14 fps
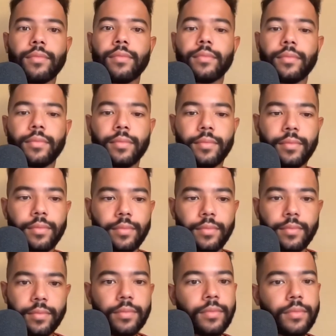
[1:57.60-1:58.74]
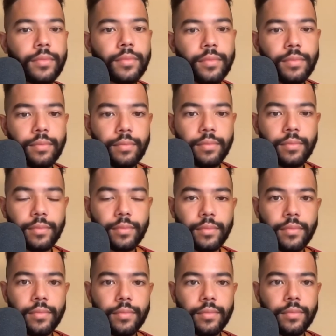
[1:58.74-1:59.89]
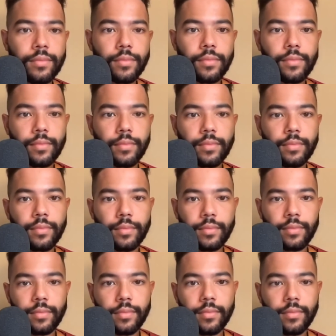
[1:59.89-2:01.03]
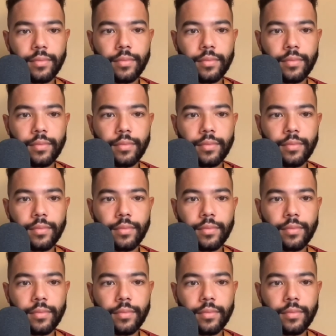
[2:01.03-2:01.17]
No words are spoken by the person on screen.